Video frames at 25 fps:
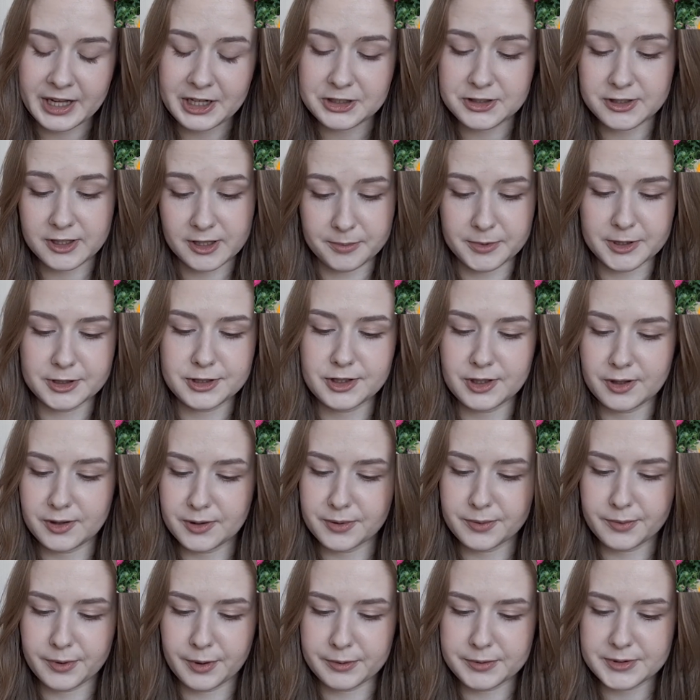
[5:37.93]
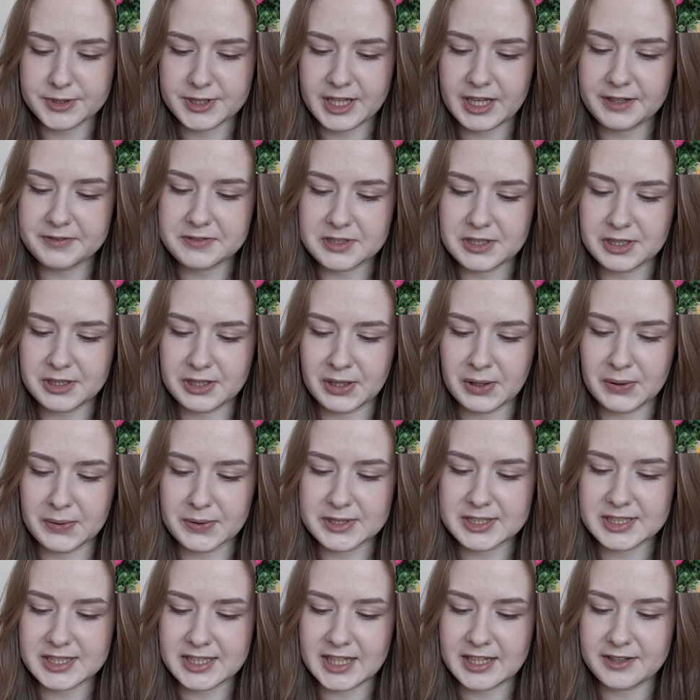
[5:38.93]
German short rows, gives the
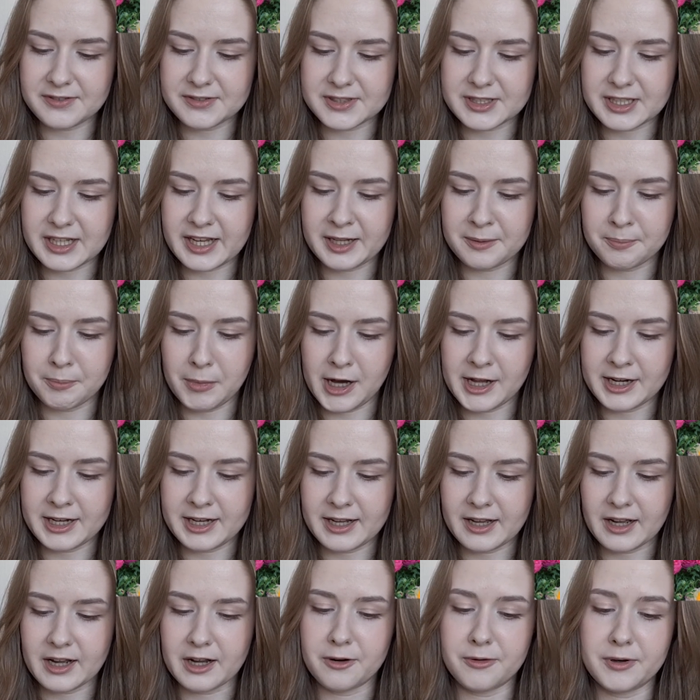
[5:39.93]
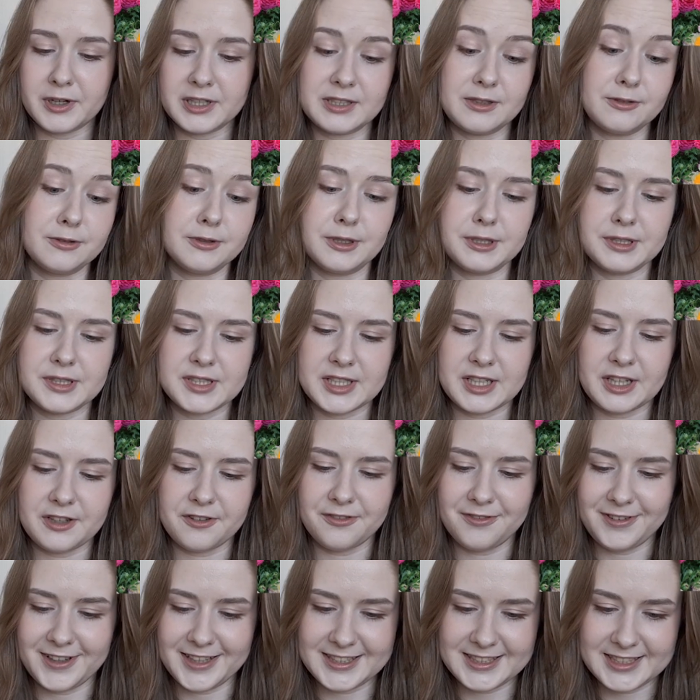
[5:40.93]
yoke, sleeves, and body a characteristic
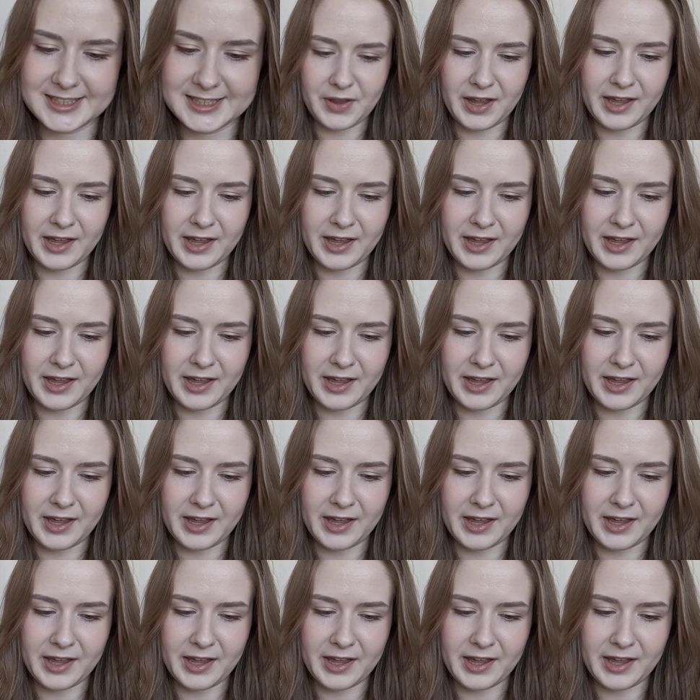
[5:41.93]
fit.